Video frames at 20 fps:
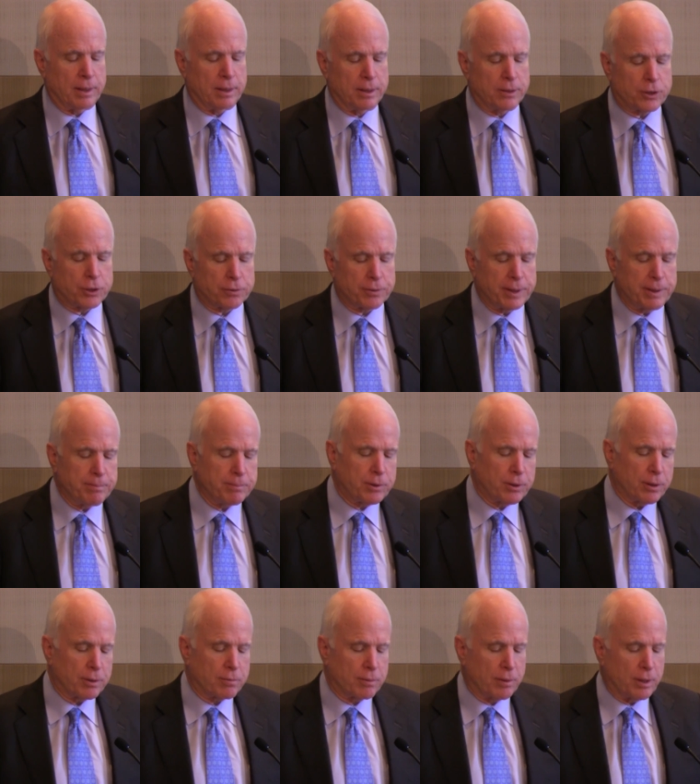This dream
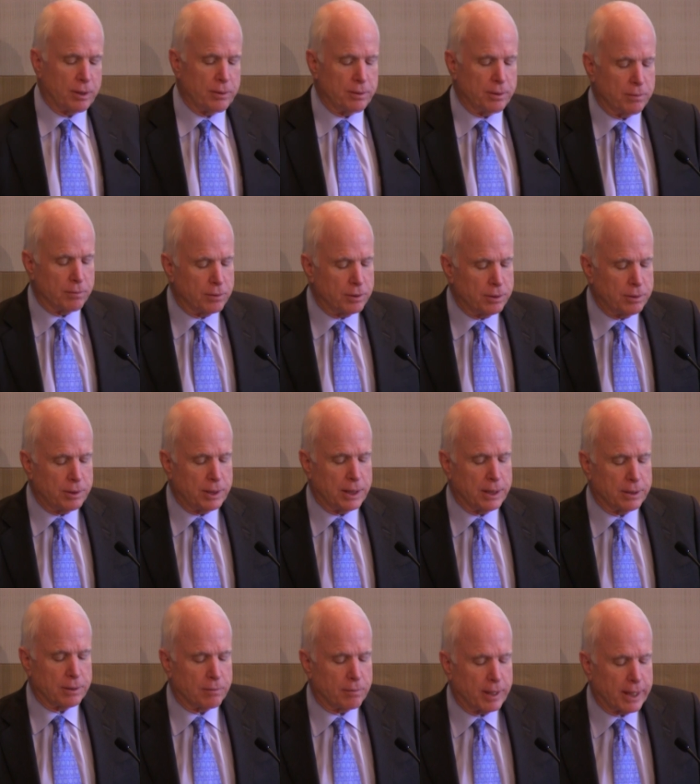took root
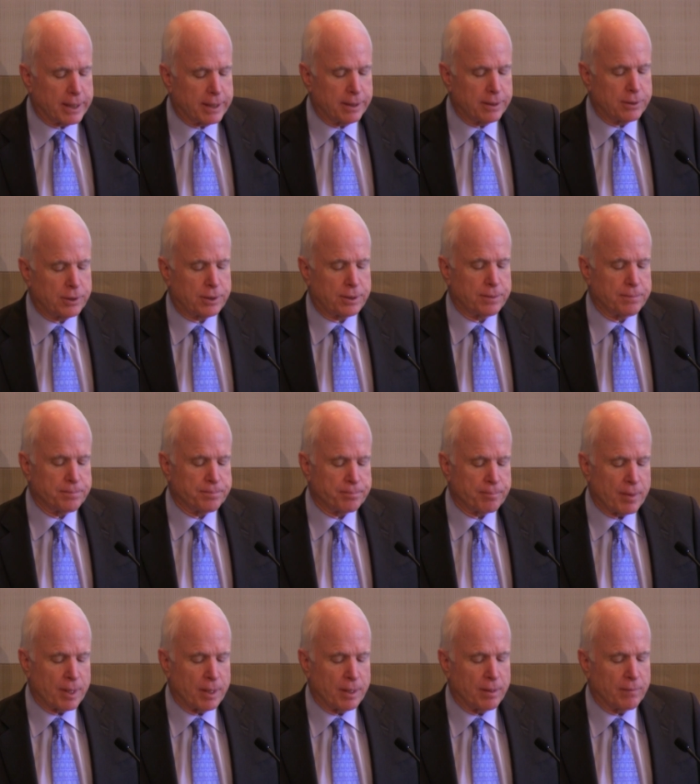in the wreckage
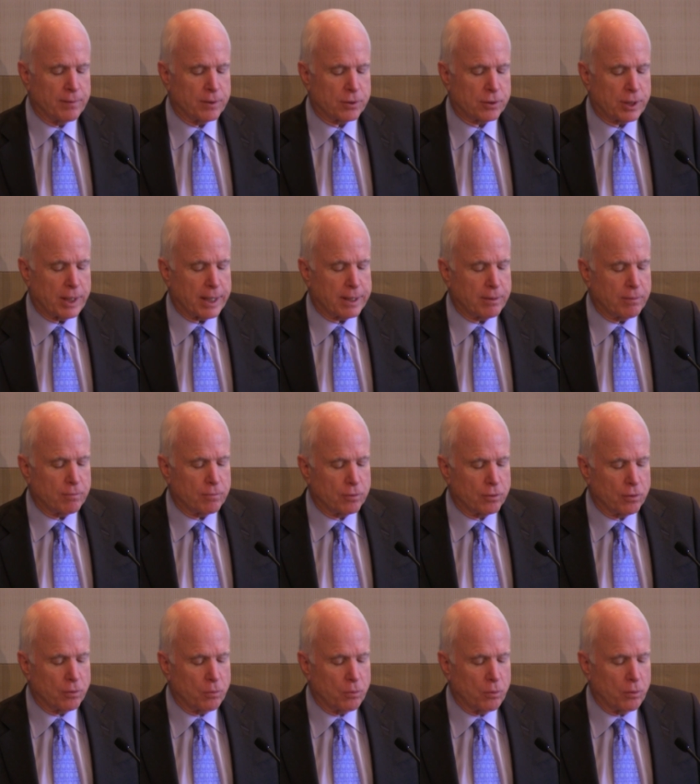of the Second
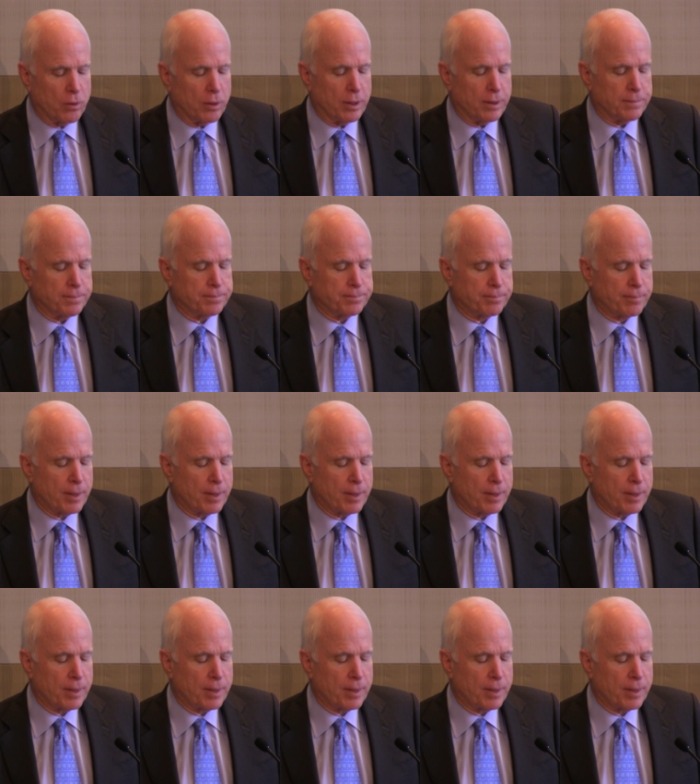World War.